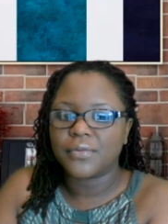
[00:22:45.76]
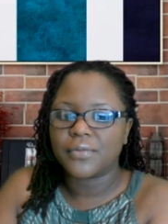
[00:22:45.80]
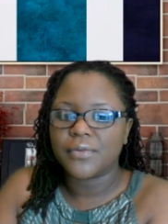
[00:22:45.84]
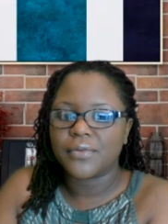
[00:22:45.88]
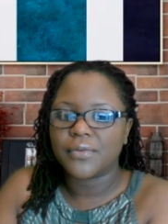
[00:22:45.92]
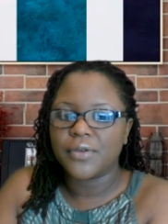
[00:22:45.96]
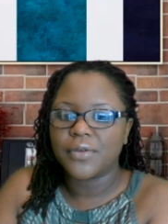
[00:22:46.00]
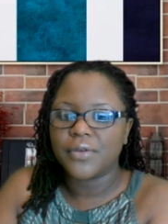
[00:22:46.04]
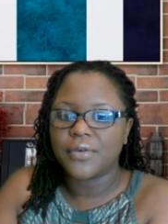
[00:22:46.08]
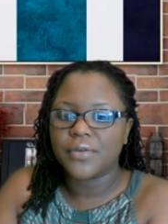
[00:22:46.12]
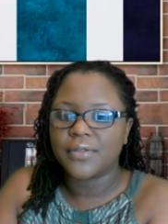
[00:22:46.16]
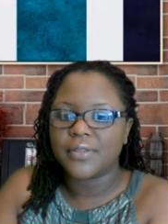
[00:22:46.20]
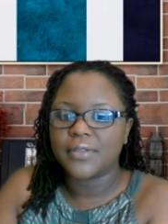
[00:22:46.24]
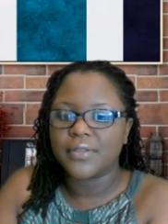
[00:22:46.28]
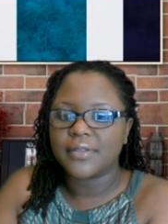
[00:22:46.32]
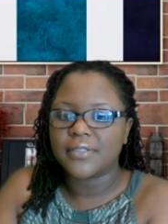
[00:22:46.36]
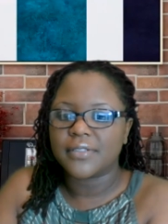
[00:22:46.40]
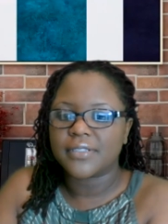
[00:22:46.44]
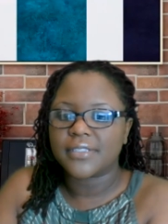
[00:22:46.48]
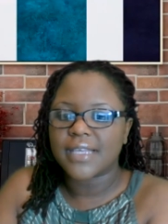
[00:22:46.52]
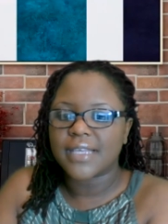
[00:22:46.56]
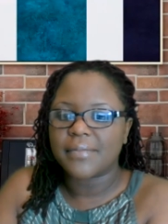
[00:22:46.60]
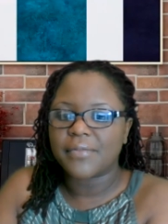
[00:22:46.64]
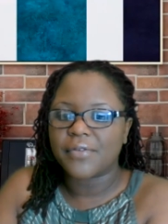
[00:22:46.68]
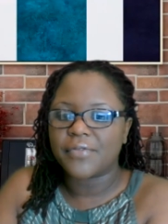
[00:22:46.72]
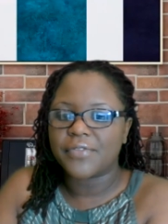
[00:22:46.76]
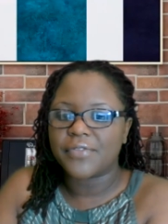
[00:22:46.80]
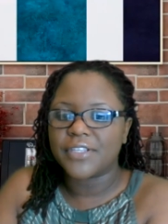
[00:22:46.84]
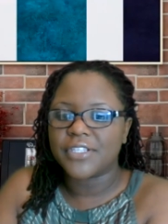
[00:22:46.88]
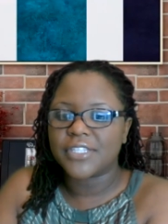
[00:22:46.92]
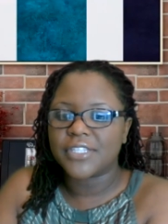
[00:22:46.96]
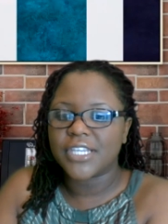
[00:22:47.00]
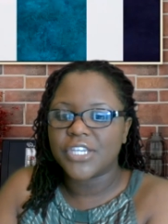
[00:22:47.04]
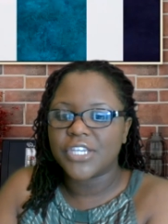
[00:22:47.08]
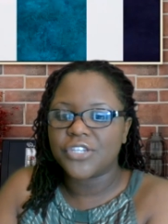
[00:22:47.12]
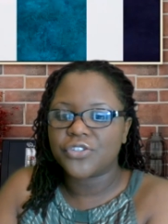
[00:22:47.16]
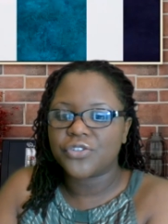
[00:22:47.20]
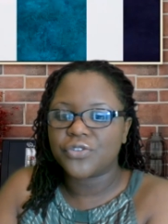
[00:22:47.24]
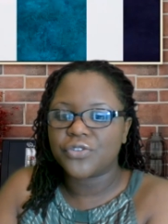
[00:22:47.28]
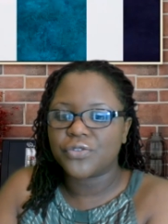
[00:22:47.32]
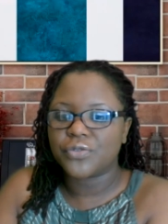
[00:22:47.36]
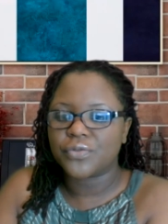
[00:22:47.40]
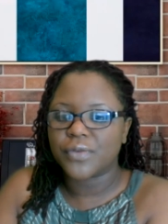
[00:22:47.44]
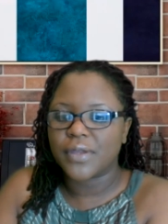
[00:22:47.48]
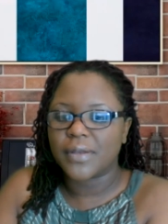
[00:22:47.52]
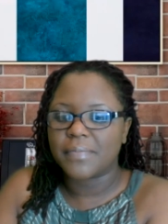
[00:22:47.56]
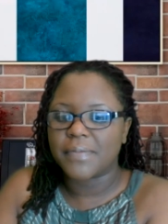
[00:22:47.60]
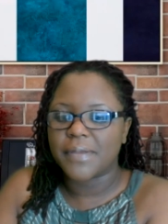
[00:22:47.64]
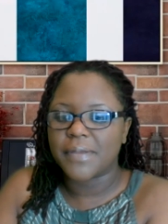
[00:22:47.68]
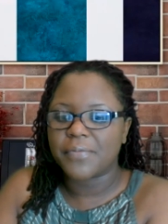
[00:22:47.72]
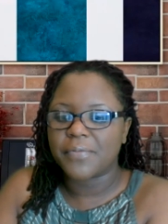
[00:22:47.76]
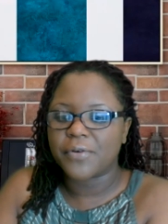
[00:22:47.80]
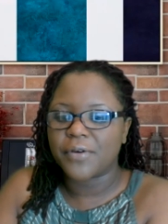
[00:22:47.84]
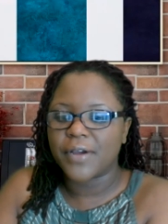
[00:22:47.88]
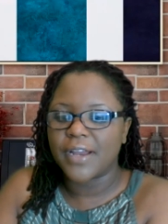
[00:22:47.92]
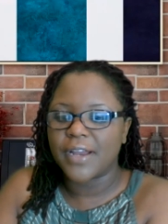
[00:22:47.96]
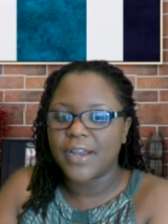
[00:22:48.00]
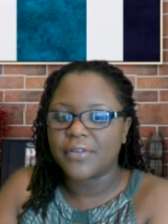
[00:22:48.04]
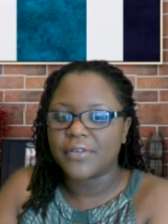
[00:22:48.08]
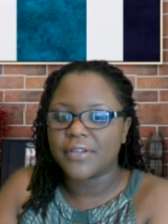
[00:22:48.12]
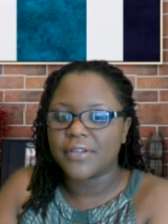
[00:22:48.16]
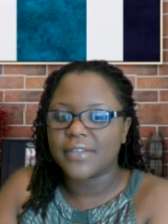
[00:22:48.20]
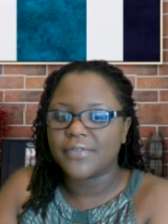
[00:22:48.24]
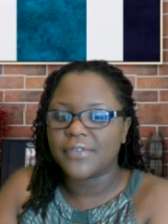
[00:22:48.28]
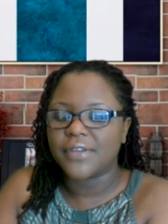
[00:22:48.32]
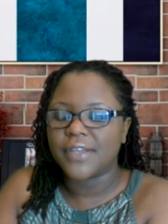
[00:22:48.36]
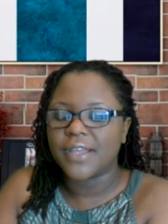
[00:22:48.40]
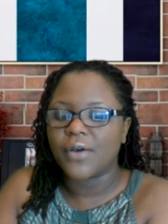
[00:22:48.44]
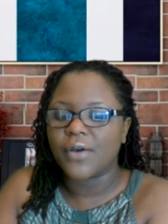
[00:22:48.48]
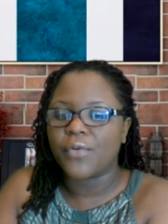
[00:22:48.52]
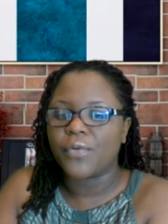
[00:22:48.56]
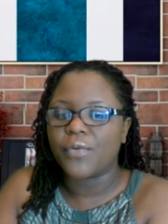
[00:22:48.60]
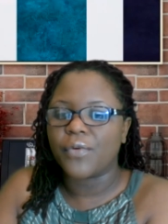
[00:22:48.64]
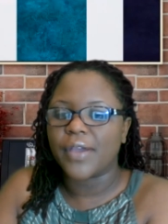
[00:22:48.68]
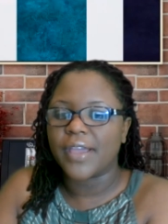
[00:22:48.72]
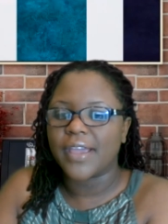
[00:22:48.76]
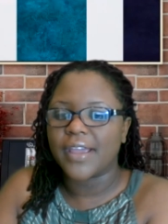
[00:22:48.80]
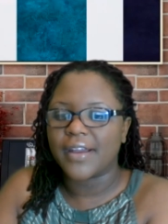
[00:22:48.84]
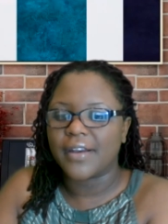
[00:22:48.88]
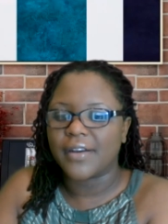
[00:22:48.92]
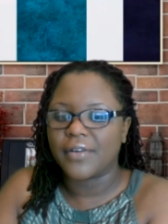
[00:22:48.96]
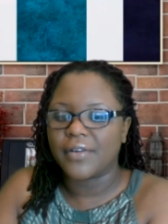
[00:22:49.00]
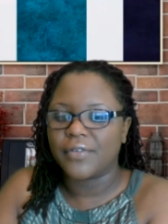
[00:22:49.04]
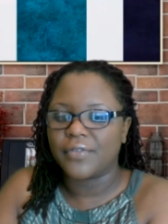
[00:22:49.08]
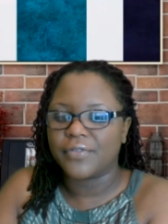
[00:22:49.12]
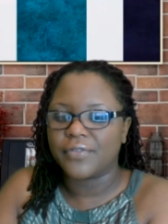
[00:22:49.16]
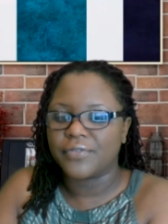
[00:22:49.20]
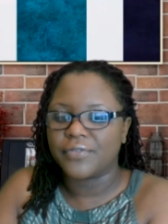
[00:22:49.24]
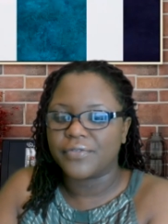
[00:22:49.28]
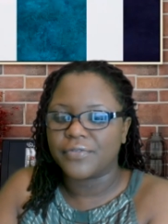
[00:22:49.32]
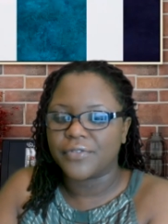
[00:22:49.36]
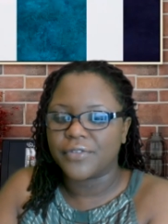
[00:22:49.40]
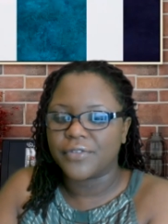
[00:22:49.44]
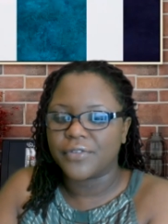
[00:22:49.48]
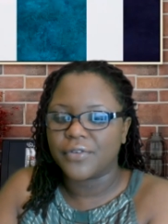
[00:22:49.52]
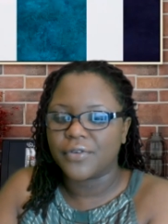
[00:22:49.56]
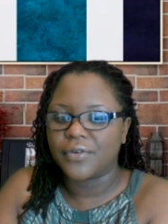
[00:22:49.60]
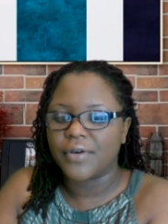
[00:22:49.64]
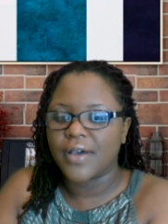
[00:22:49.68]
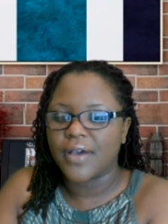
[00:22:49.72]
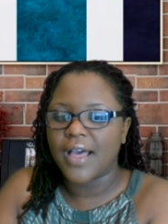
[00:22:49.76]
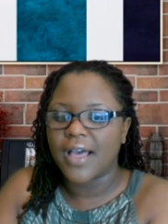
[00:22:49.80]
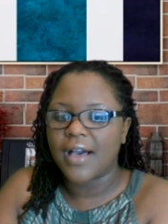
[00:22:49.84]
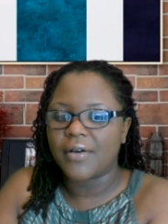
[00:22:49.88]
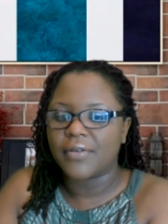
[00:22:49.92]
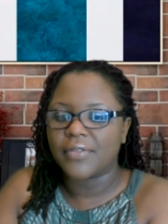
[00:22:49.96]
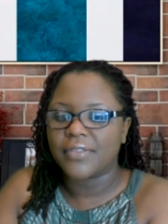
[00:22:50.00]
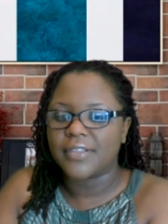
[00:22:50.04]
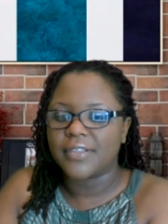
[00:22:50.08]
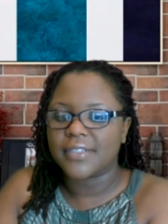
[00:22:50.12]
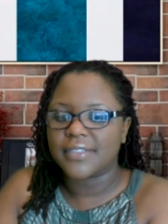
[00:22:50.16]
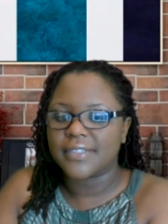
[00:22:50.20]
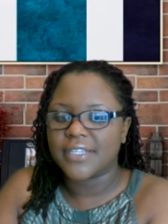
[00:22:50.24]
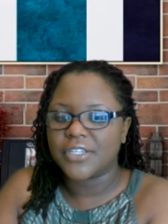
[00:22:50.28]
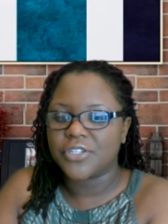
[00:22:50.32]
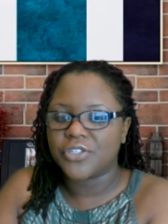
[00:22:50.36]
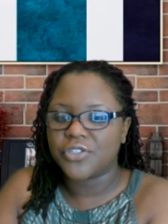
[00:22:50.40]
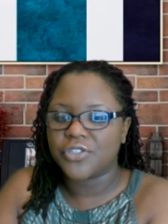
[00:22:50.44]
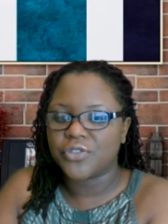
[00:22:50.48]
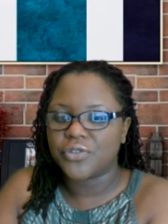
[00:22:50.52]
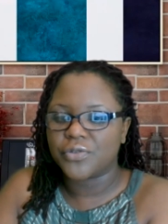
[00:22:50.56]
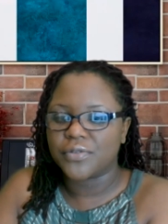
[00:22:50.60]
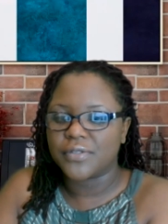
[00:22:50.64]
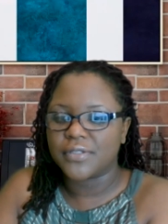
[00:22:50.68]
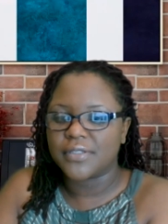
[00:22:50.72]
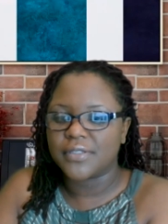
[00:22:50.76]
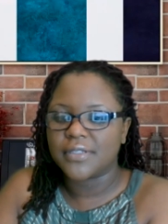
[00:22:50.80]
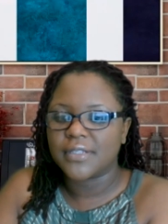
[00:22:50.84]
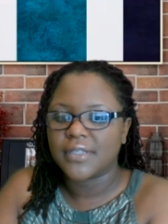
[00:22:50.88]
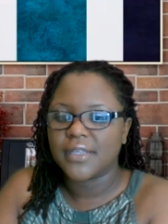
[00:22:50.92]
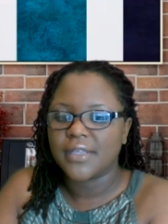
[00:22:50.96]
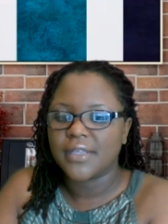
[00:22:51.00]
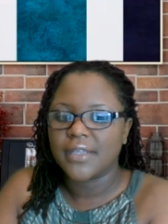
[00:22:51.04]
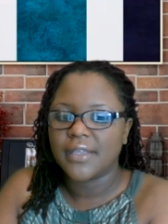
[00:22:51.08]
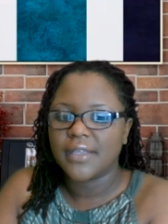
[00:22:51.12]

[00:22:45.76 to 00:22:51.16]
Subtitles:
you know, some of these issues when people are not even aware of, you know, how these issues,